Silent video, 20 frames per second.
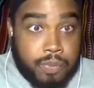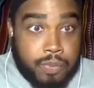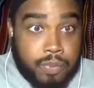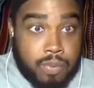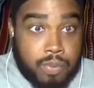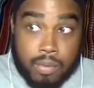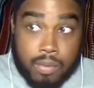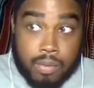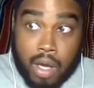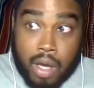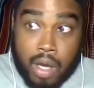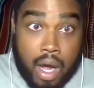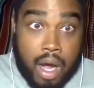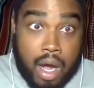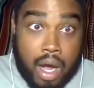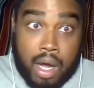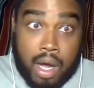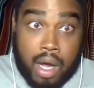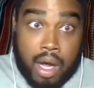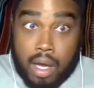
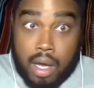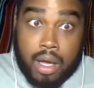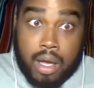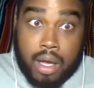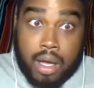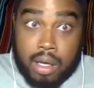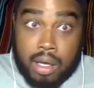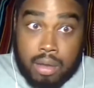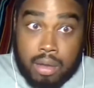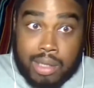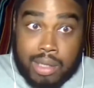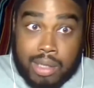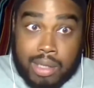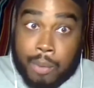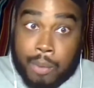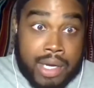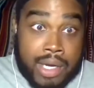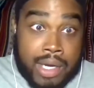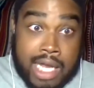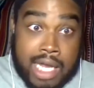like when
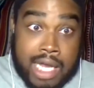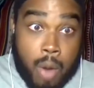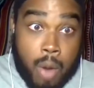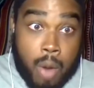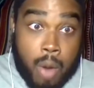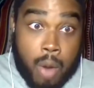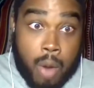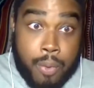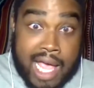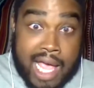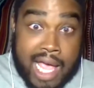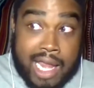Nico pulled out that